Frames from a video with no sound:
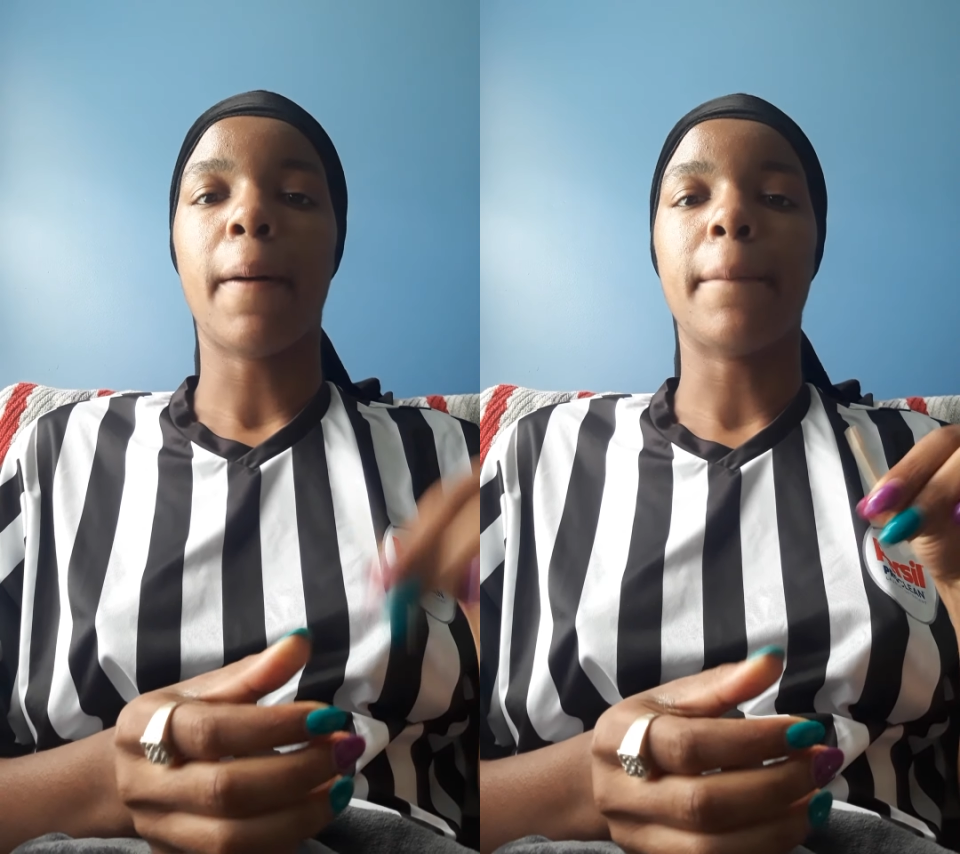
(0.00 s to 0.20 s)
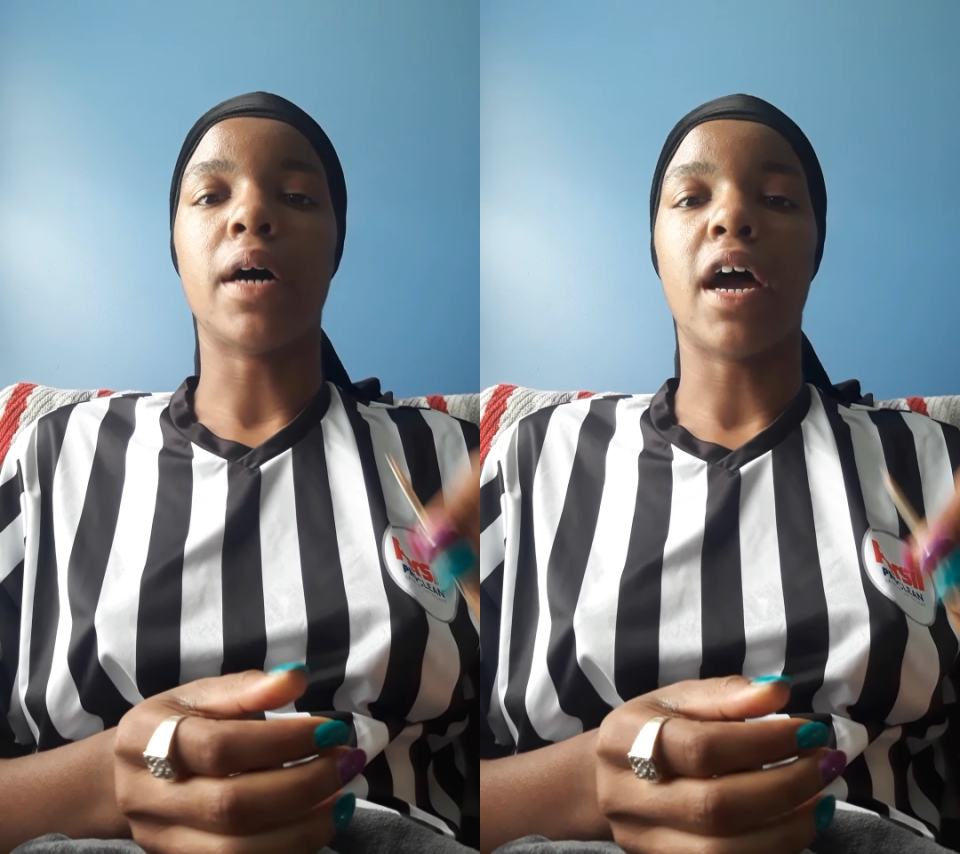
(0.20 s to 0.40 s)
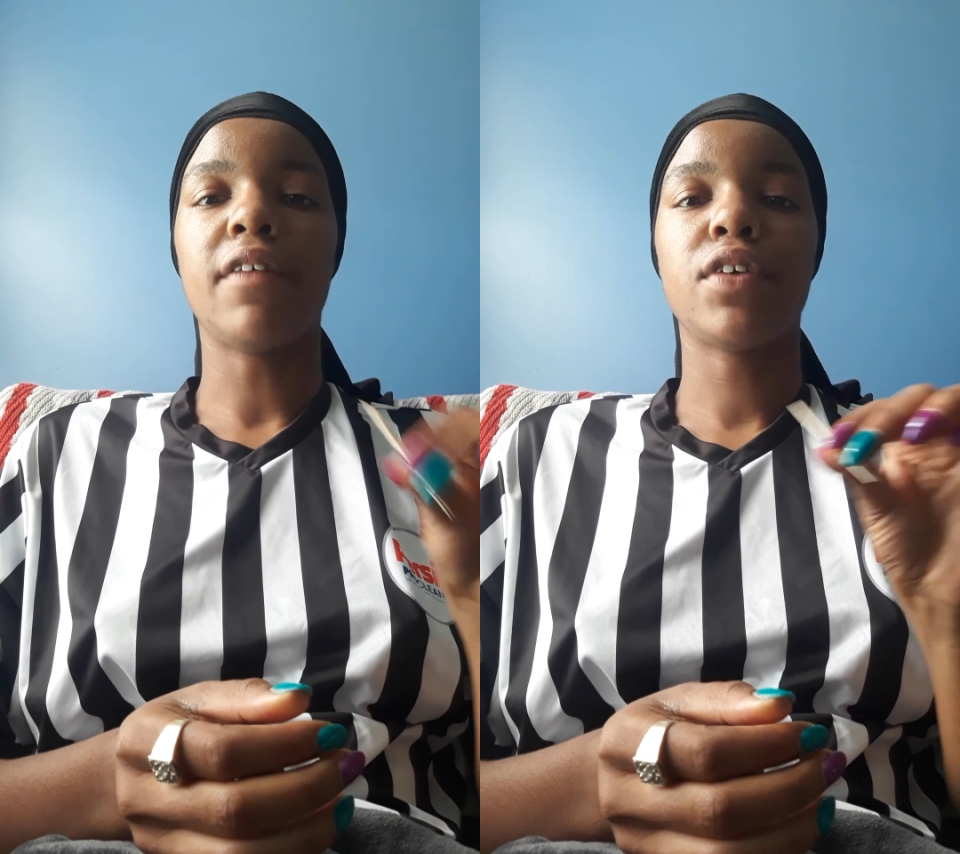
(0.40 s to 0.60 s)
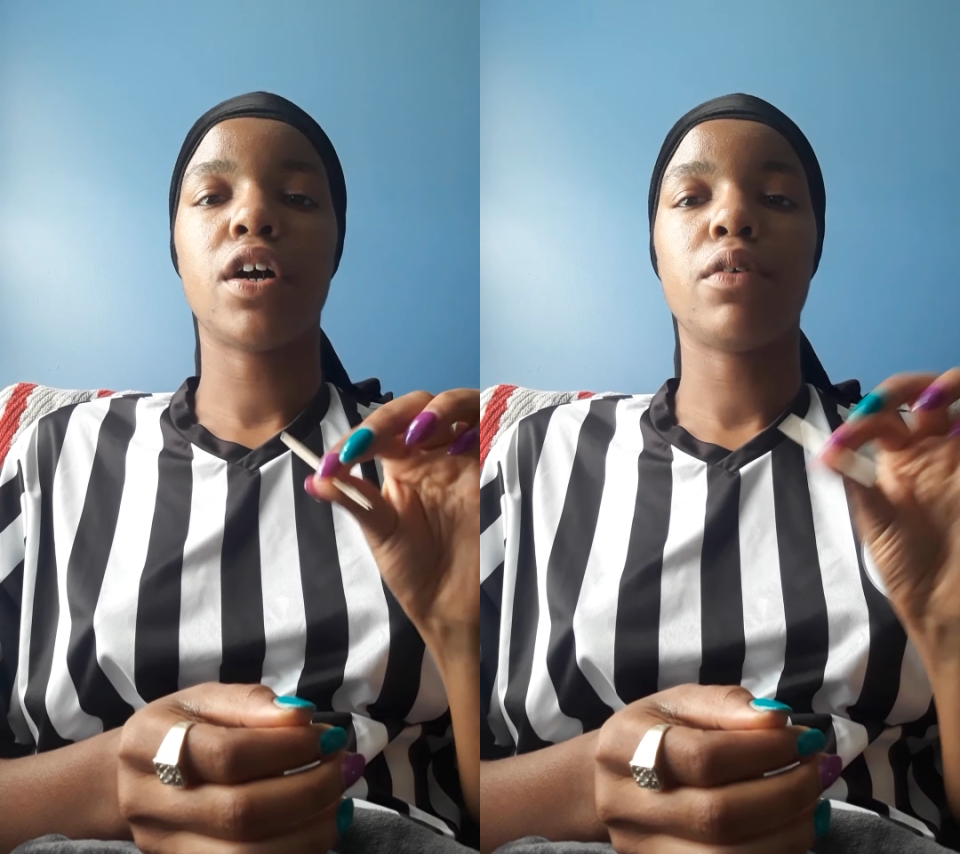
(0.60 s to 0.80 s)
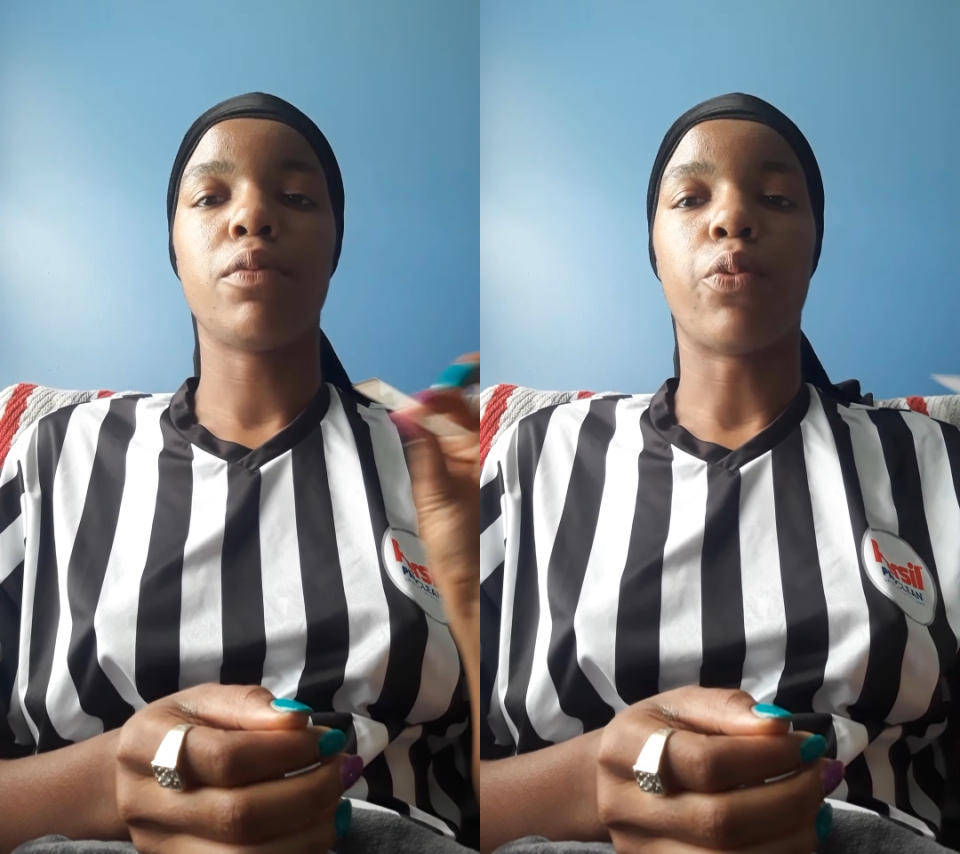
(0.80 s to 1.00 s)
But after
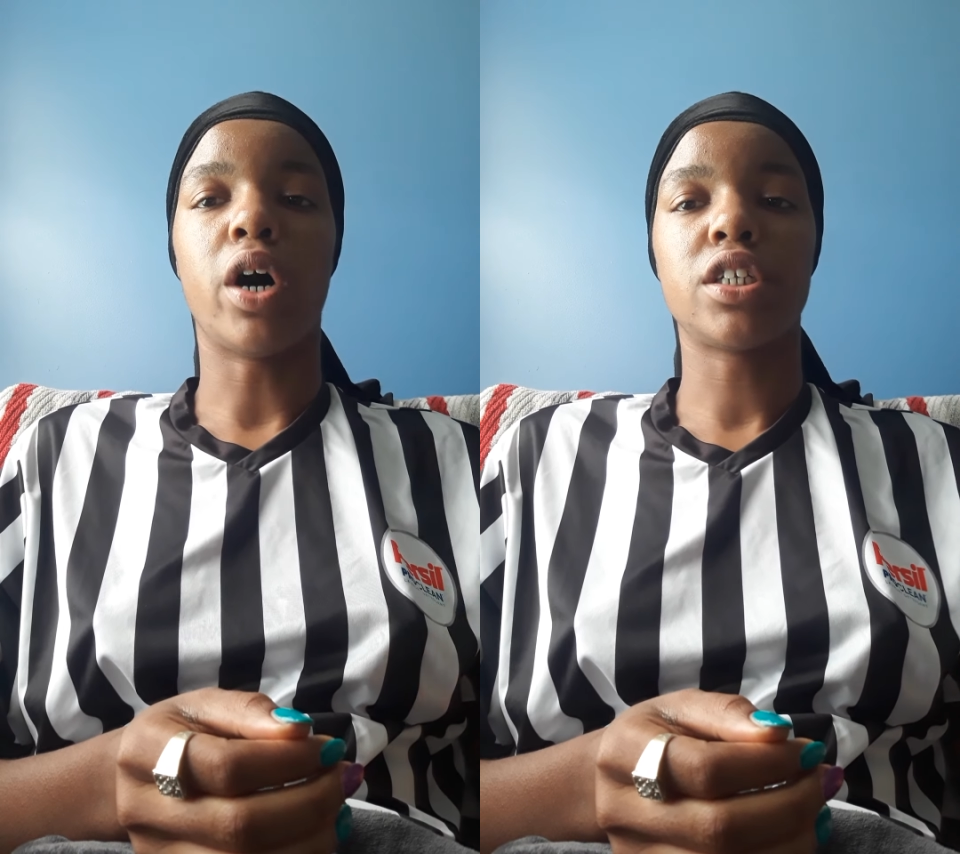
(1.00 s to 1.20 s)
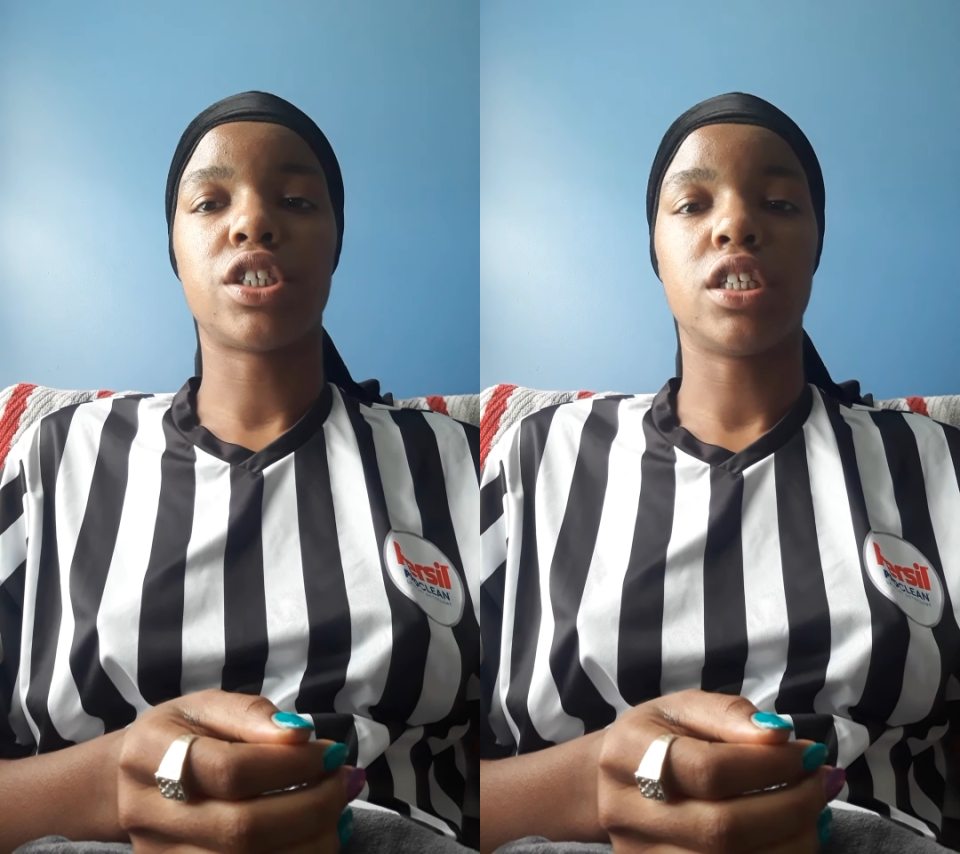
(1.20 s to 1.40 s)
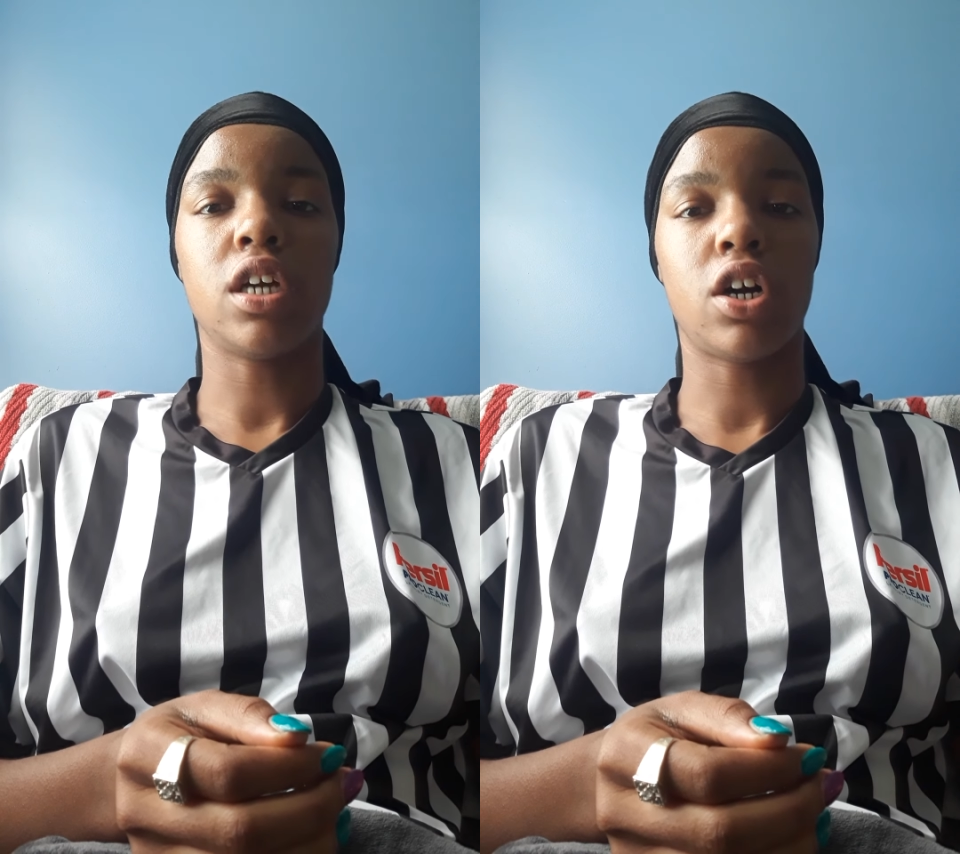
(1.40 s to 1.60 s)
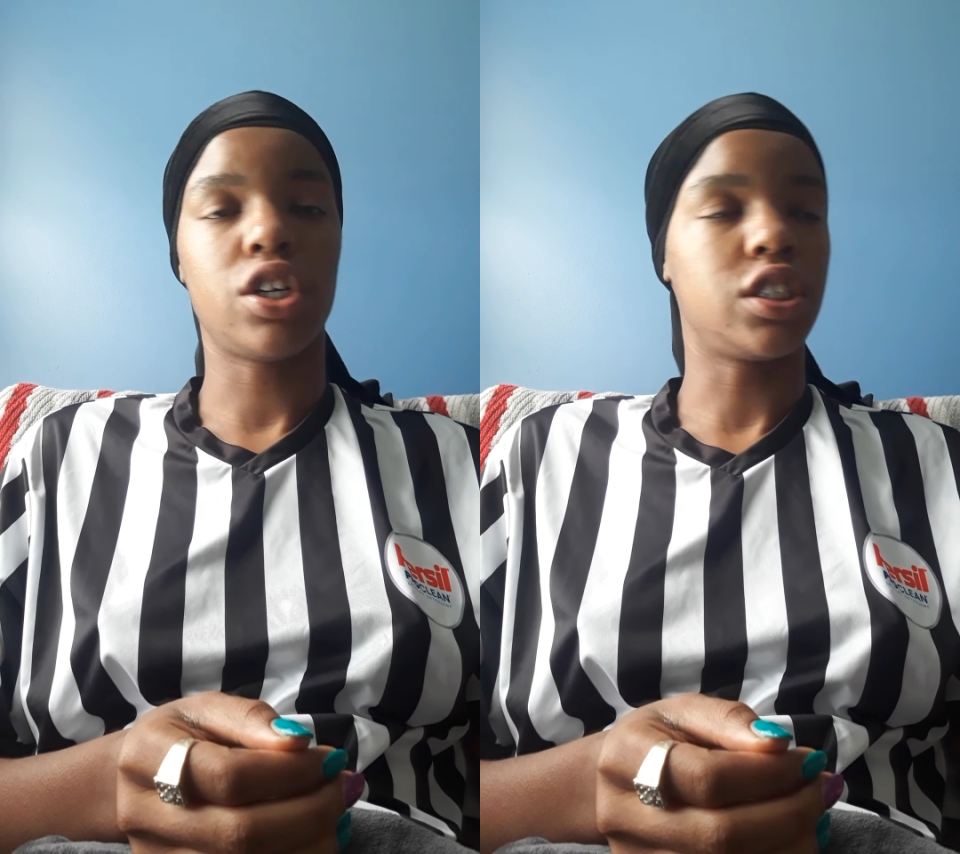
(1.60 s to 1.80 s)
I watched her